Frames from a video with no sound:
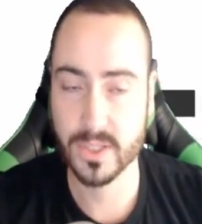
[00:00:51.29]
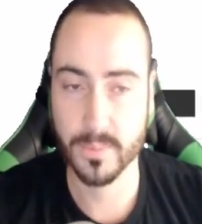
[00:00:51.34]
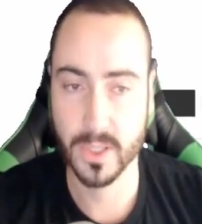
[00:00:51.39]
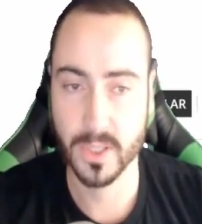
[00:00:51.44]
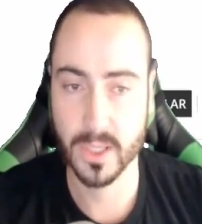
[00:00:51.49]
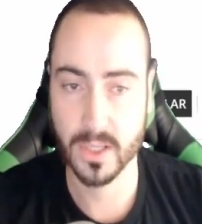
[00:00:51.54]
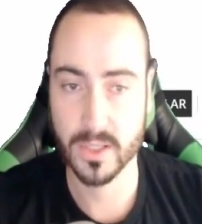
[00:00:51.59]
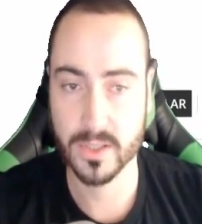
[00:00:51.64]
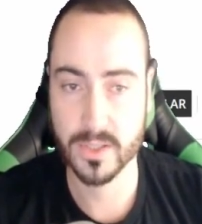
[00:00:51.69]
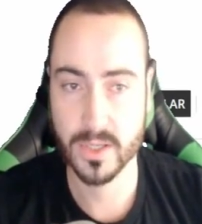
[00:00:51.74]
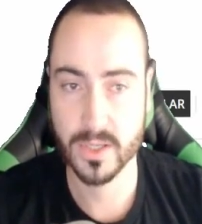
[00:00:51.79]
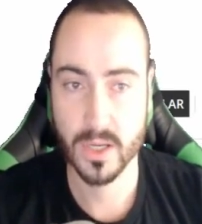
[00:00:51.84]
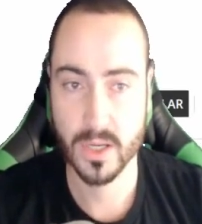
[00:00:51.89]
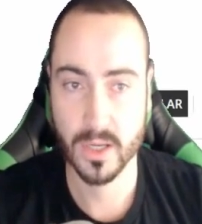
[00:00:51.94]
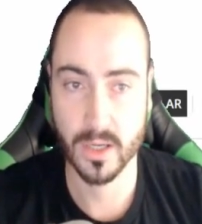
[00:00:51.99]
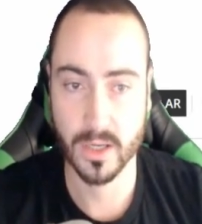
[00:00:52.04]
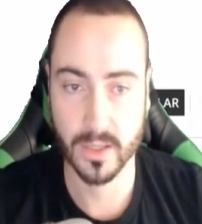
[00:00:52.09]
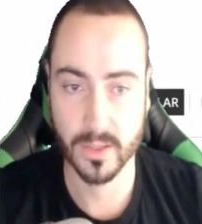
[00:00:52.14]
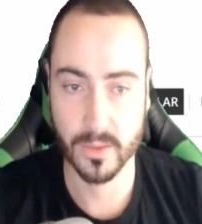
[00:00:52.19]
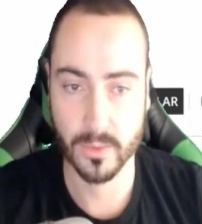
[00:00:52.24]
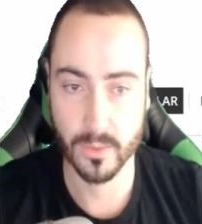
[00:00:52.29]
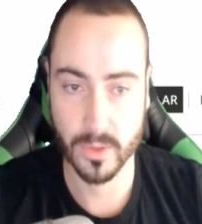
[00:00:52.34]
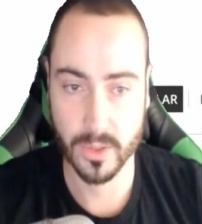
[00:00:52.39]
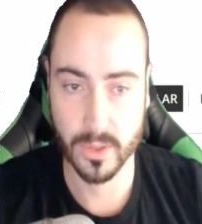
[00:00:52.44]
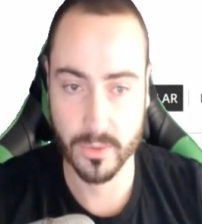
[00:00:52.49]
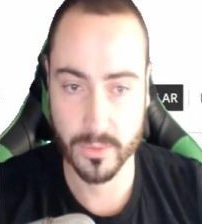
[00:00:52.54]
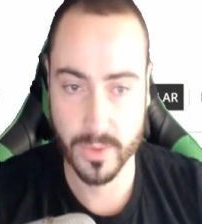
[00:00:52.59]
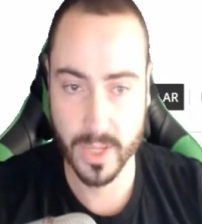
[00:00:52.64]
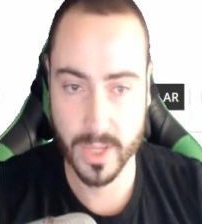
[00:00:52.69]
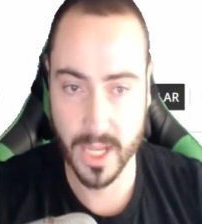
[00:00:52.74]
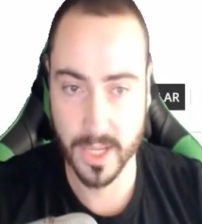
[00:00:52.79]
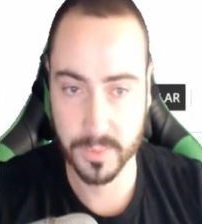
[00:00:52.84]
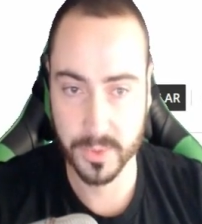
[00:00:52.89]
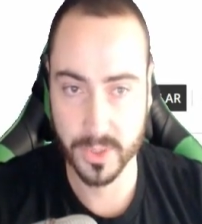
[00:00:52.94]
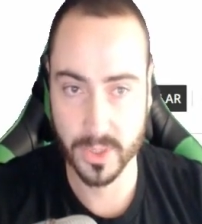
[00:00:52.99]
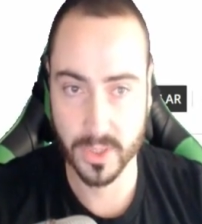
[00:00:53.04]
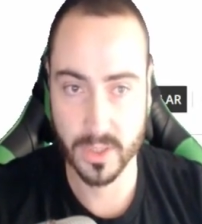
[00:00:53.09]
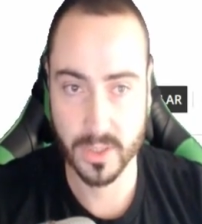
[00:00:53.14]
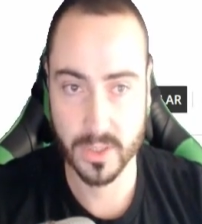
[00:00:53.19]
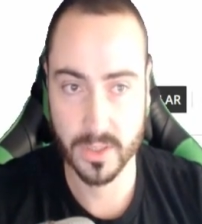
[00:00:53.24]
page in order to
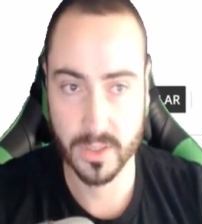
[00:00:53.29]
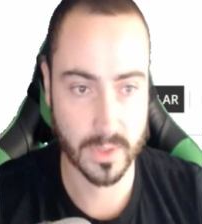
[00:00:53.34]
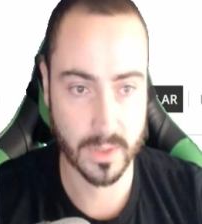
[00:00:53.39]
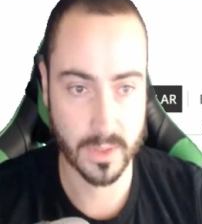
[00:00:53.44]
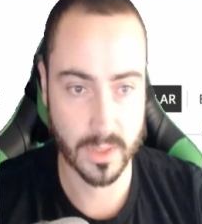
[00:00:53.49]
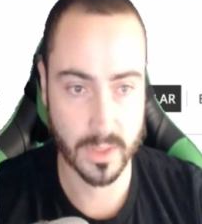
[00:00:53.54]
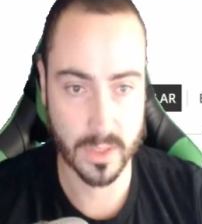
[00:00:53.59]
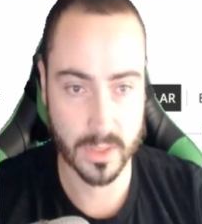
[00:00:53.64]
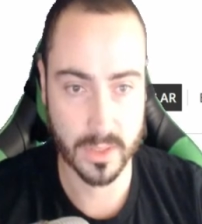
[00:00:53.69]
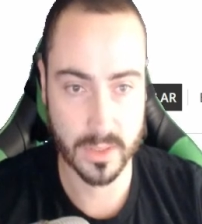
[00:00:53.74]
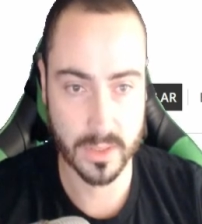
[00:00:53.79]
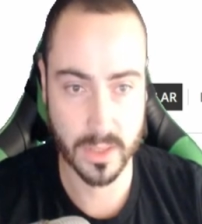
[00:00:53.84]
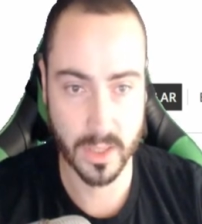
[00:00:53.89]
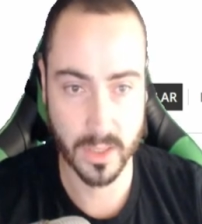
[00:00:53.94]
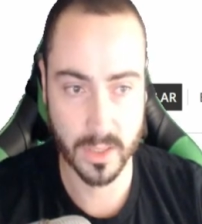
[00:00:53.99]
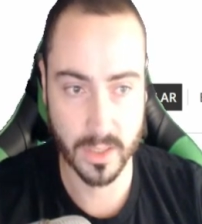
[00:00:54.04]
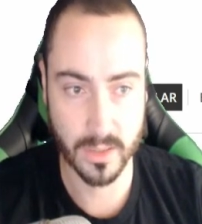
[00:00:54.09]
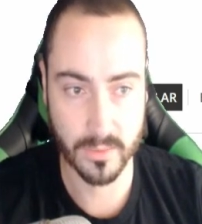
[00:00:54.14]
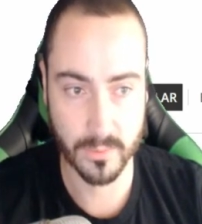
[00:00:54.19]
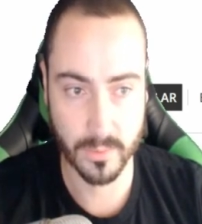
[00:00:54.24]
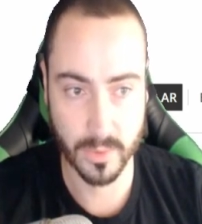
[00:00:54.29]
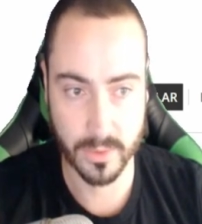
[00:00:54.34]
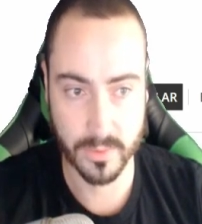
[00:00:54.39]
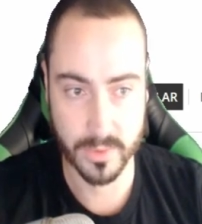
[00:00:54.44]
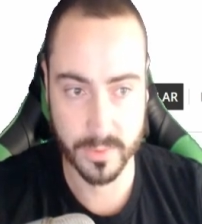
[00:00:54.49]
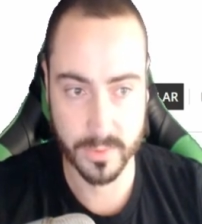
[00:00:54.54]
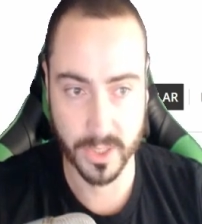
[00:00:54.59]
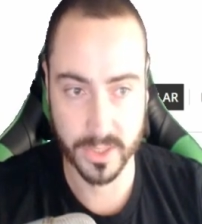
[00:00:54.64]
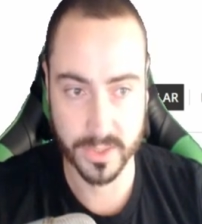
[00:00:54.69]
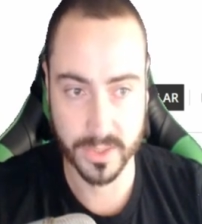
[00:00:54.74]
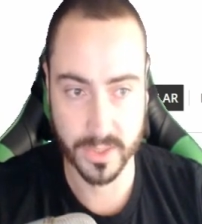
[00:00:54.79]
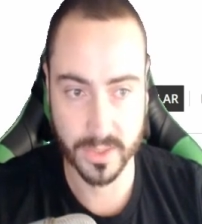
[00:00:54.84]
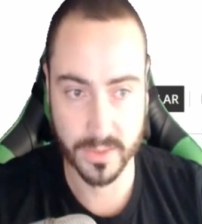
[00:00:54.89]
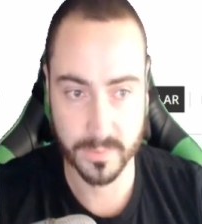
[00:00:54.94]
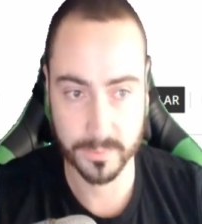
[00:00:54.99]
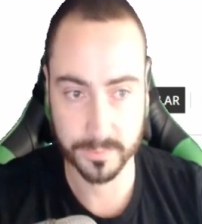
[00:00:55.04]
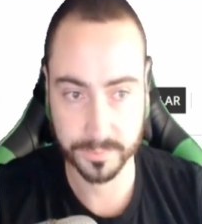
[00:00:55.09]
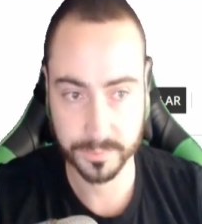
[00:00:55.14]
capture these network responses.